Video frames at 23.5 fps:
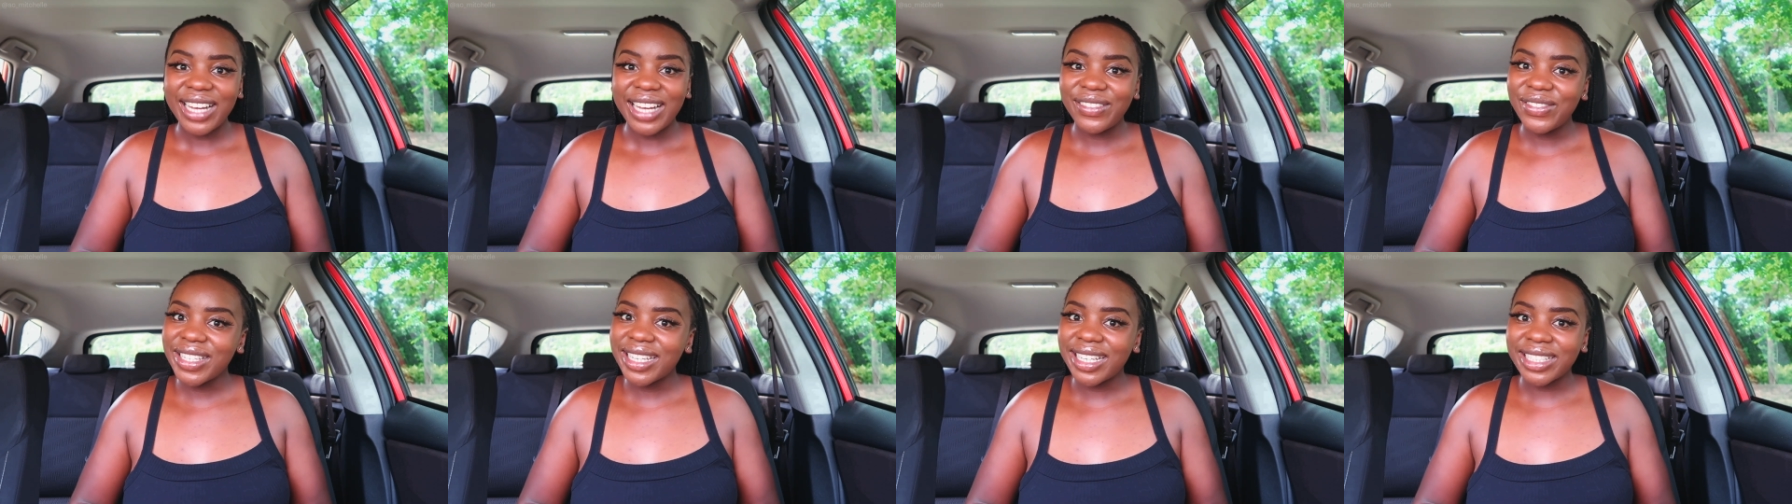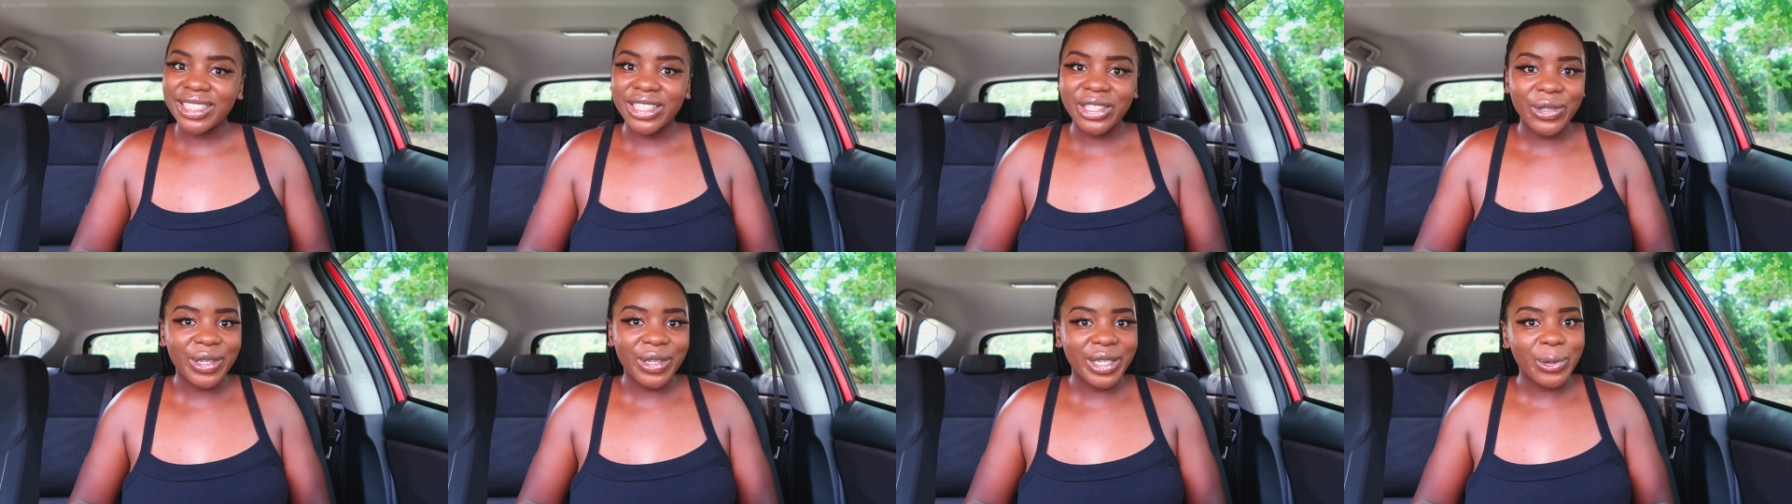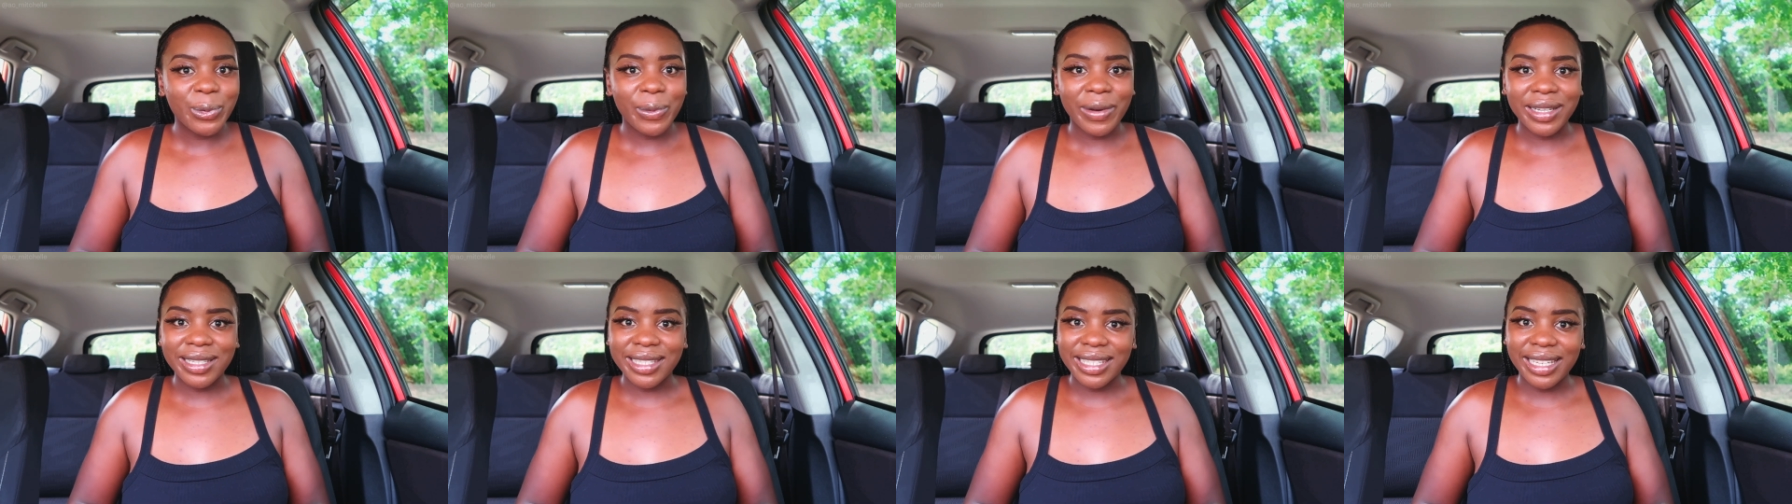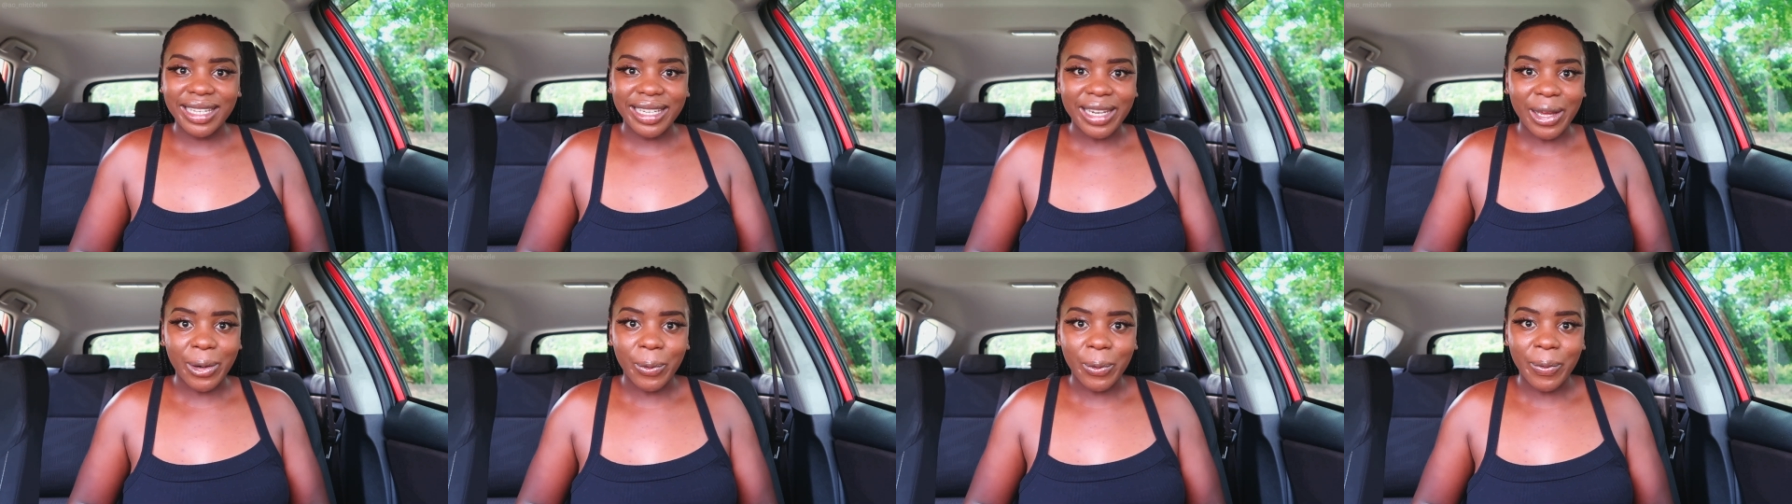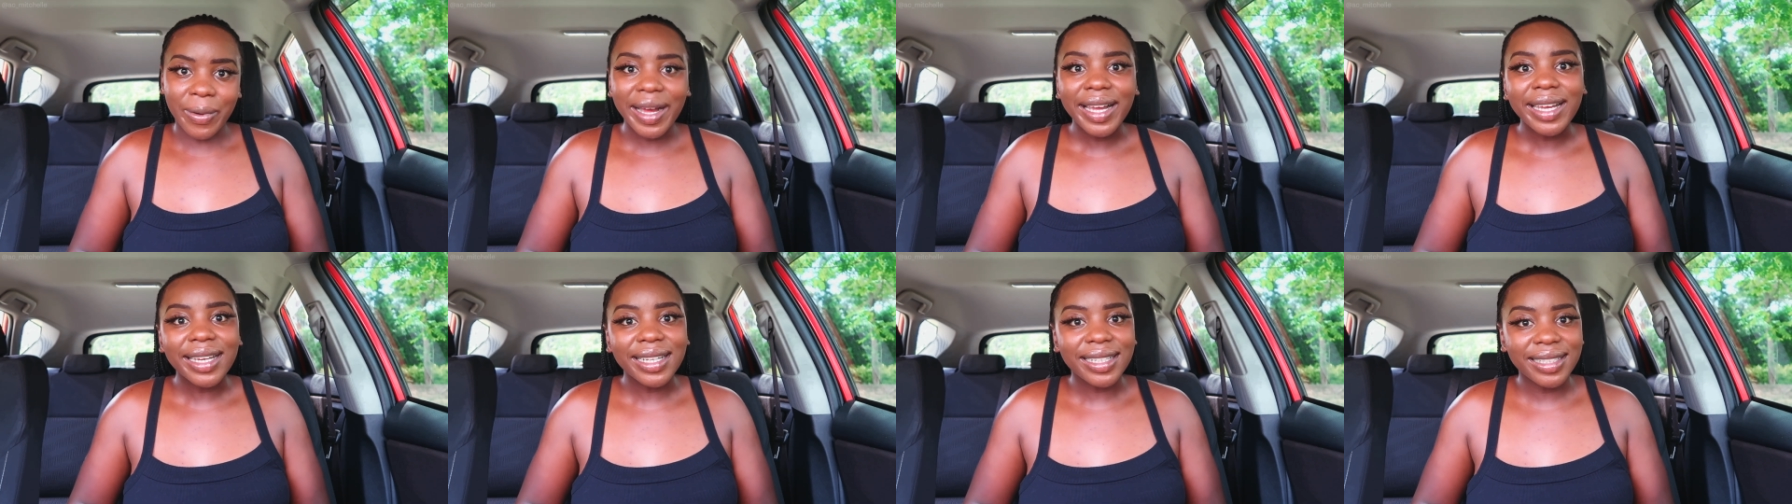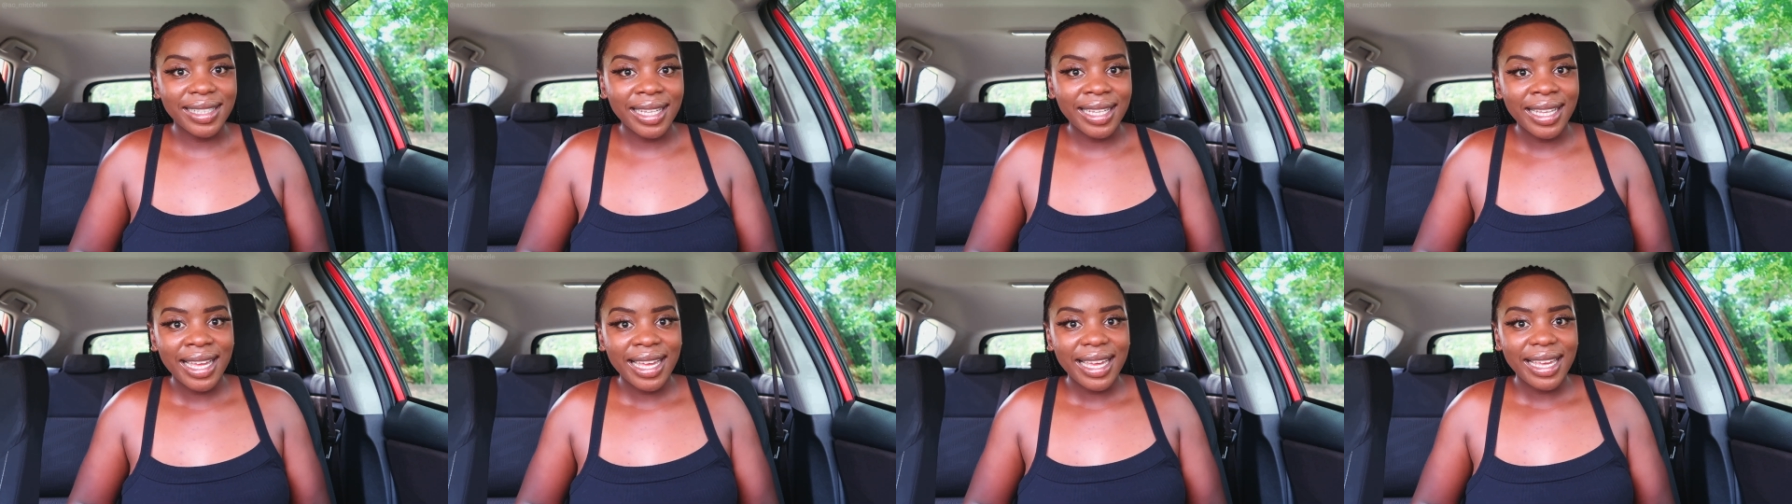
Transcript: Having a treat once in a while